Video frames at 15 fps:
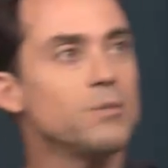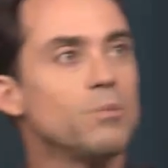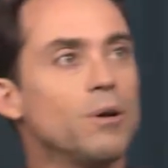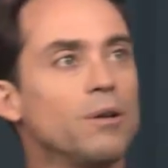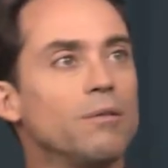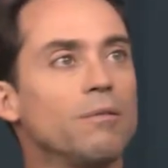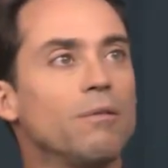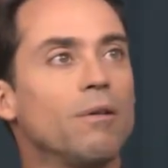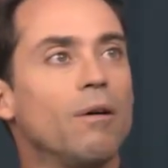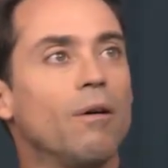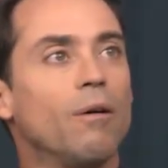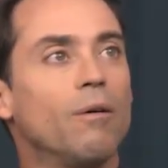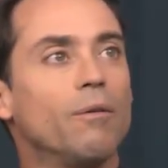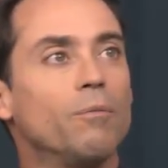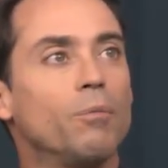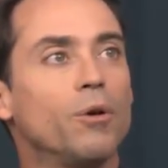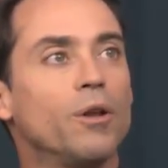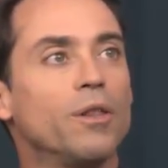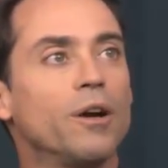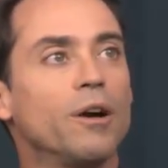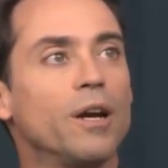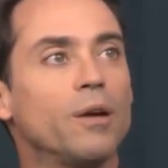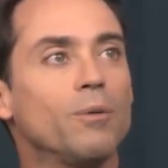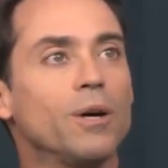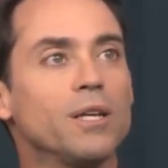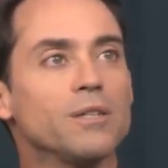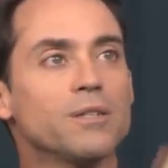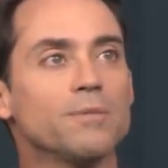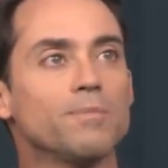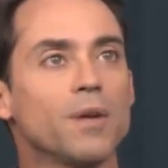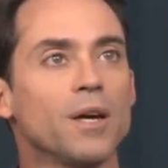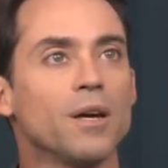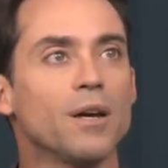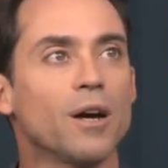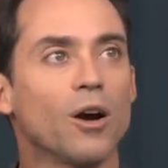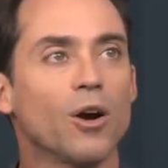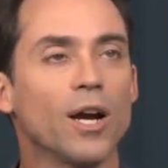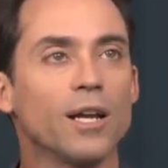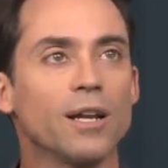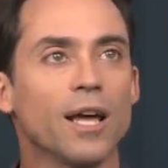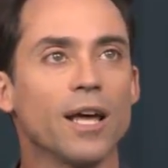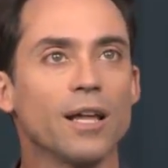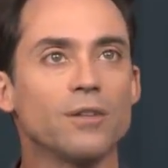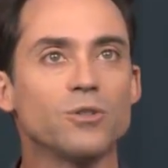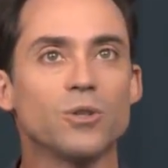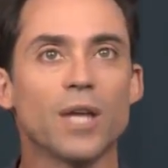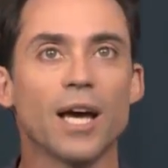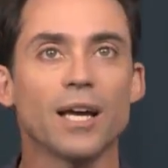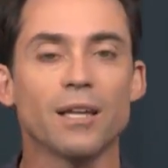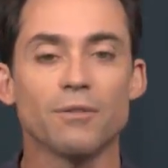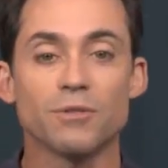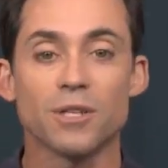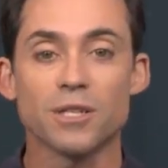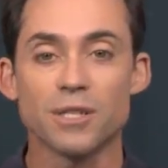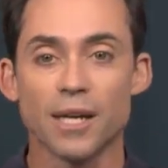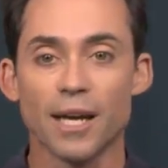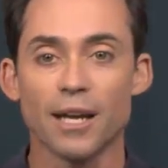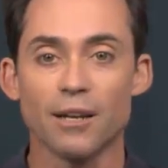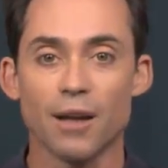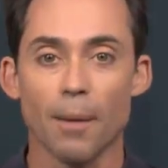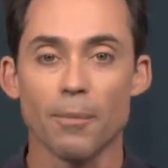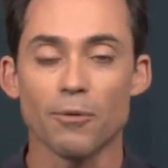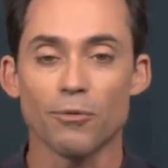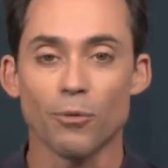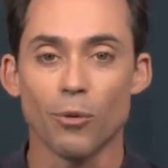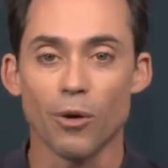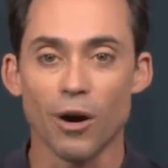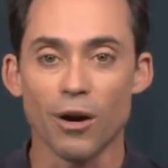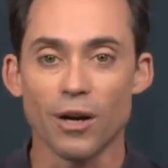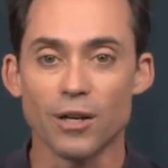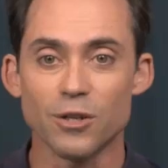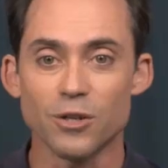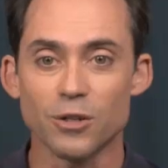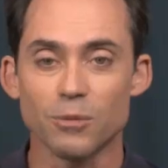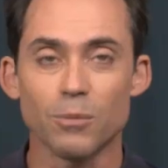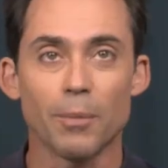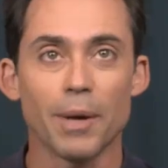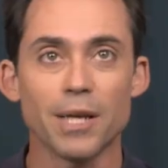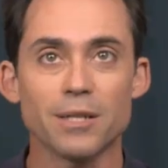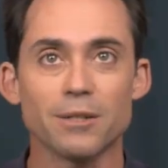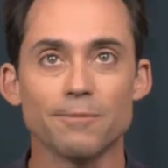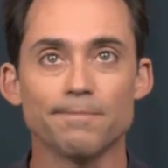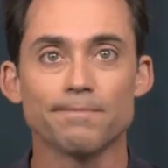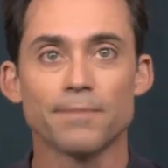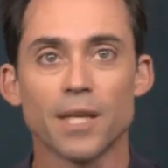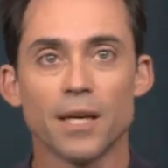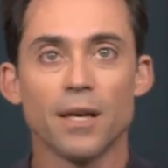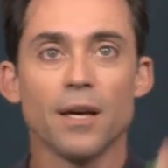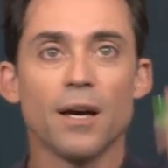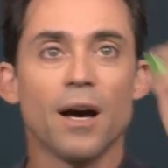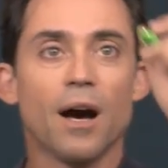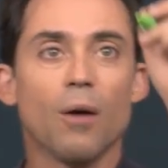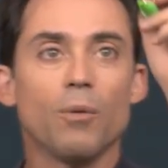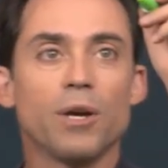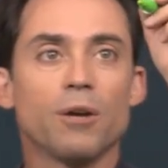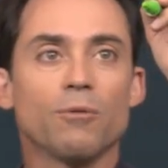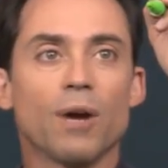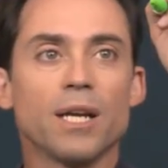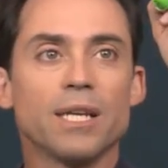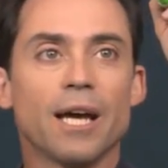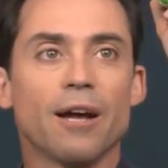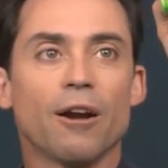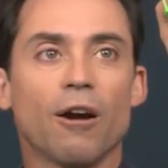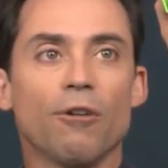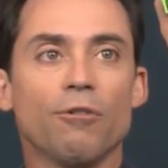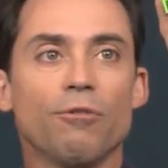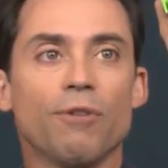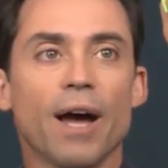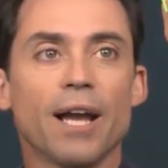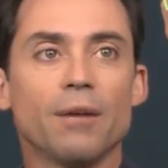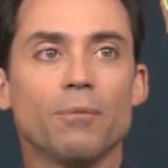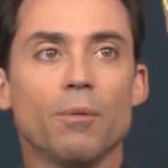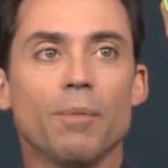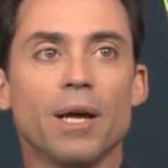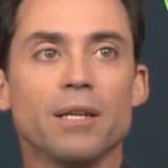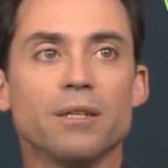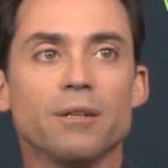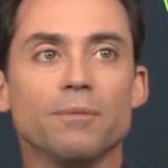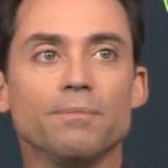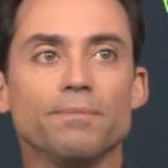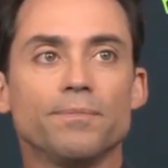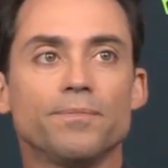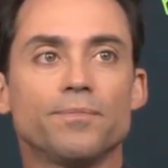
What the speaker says: but we'll put it there anyways. All right, and so that gives us a number for our initial momentum. We can write down our final momentum,